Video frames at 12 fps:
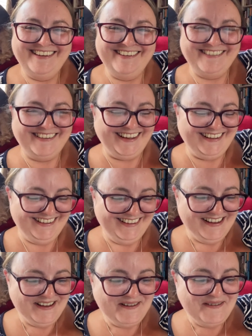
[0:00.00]
Okay.
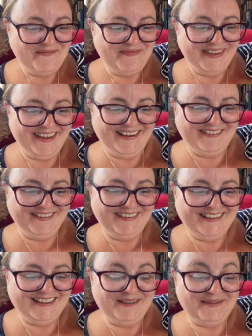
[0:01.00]

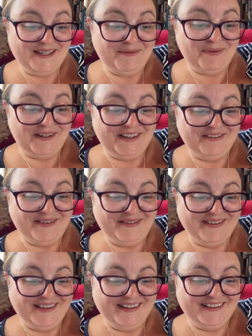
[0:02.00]
Sleep separately from
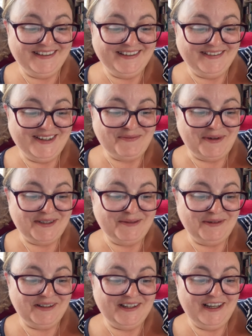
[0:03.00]
others where
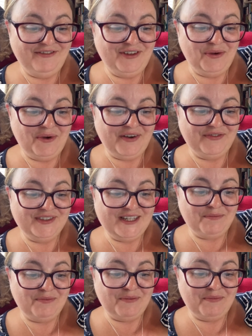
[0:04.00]
possible. If you have
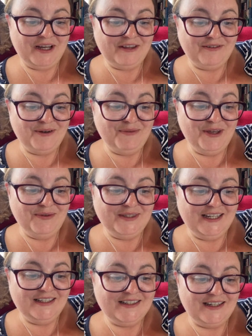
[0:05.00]
separate bathroom, use
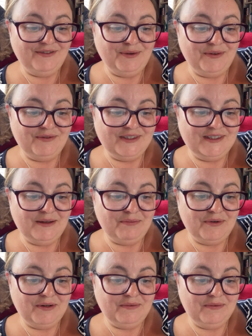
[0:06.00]
it. If you have a
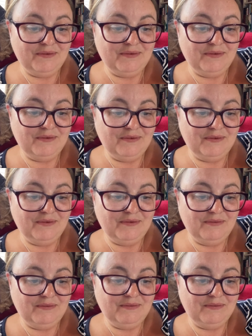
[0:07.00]
separate...
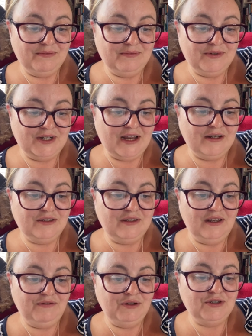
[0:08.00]

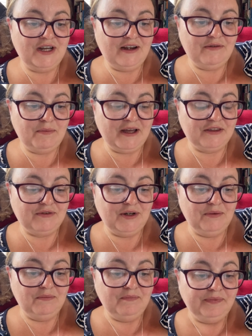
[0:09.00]
If you share a
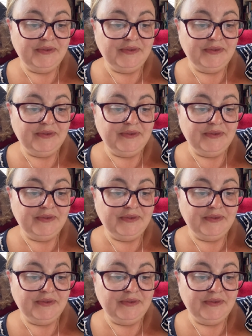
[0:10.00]
bathroom,